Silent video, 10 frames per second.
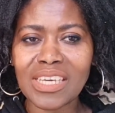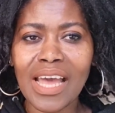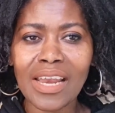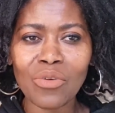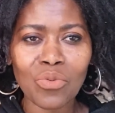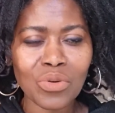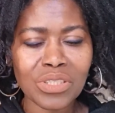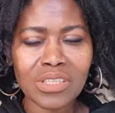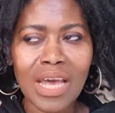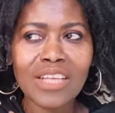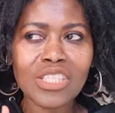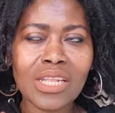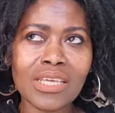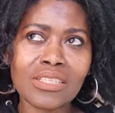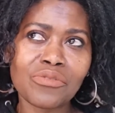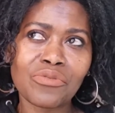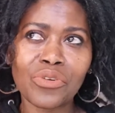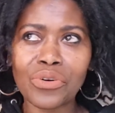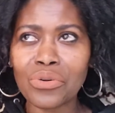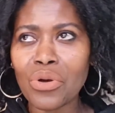garlic water at least
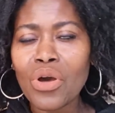for